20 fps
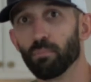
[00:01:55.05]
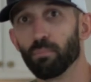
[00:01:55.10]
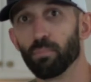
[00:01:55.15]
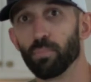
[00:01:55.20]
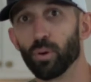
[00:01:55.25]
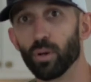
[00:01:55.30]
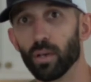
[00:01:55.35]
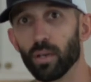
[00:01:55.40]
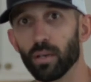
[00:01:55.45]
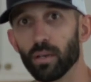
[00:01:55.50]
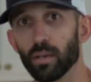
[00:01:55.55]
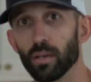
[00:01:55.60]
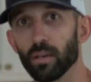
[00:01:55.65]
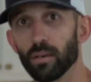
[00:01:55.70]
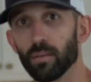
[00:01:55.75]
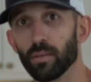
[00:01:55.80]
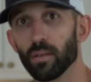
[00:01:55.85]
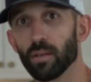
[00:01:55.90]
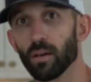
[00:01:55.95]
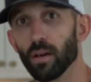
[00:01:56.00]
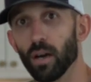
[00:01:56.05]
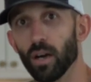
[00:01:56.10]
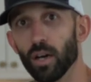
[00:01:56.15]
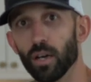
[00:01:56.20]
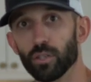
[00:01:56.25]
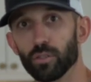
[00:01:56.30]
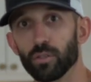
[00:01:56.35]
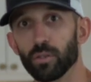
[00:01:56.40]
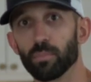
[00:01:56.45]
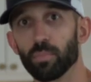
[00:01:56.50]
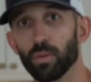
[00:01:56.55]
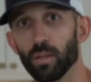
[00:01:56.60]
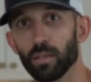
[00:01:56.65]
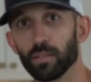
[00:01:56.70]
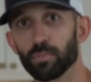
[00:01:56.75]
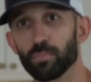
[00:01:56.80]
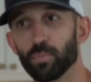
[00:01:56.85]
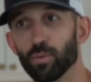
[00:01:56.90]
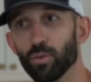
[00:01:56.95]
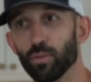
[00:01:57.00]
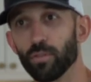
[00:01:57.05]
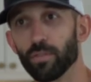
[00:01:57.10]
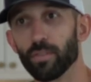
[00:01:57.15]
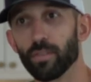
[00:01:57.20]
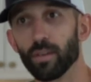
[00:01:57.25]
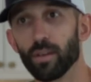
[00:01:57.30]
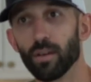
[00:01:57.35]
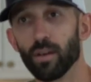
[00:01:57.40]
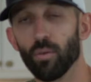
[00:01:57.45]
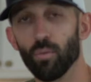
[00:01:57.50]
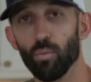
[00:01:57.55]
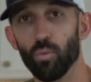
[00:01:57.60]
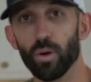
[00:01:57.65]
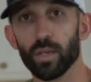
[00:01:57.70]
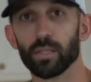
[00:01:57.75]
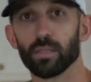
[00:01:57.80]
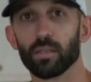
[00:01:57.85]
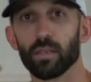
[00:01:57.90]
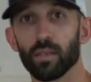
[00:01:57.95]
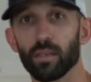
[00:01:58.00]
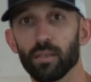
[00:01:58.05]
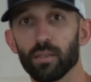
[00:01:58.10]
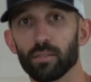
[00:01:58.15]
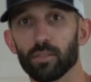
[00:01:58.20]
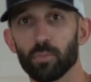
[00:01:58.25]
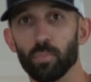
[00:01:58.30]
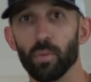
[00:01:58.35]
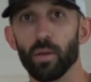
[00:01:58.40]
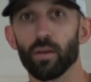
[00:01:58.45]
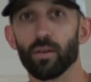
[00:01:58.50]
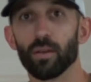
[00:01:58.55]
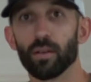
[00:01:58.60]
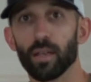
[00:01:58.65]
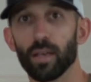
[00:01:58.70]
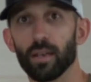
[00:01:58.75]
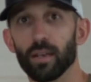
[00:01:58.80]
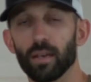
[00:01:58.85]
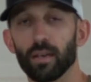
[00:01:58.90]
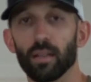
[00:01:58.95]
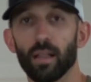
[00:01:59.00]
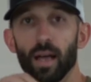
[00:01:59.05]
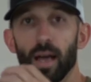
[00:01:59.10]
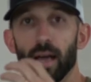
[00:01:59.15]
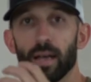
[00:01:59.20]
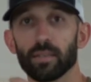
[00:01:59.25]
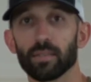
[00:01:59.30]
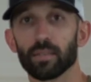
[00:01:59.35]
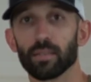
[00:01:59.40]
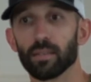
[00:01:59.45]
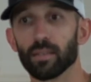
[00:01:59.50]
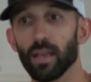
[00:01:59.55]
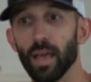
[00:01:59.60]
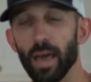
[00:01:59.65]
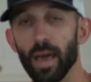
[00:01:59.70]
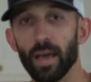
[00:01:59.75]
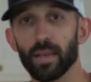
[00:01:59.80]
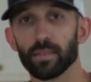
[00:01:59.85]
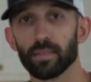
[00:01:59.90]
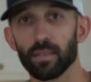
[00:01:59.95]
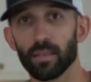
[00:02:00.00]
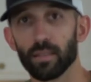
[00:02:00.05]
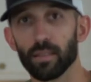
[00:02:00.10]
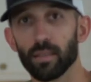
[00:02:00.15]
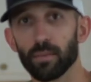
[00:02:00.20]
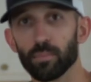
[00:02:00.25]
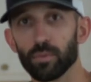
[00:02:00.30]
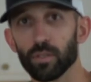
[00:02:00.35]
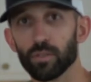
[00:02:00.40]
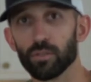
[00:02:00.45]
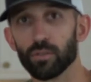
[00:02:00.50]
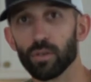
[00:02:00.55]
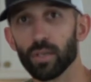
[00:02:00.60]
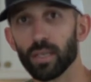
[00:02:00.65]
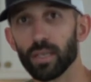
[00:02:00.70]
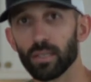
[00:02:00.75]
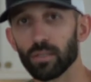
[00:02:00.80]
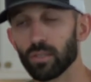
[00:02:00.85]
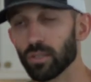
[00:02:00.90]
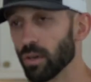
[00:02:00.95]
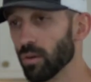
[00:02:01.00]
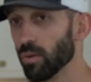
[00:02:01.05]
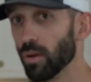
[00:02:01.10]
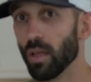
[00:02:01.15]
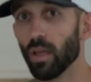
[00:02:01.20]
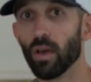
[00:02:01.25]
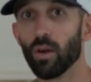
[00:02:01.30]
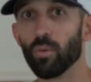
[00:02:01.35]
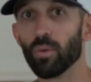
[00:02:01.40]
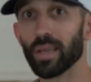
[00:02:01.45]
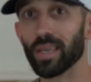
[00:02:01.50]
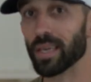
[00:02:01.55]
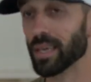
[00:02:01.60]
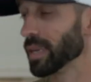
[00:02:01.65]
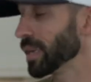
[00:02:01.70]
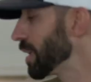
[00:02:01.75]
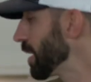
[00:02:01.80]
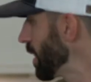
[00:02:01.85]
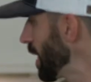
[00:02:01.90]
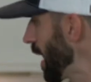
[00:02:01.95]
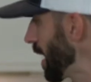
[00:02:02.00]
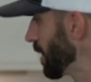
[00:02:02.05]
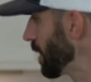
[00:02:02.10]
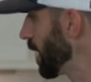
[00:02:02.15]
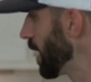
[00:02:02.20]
putting a 100+ proof whiskey spirit in a glass and asking them to drink it. So we can get into that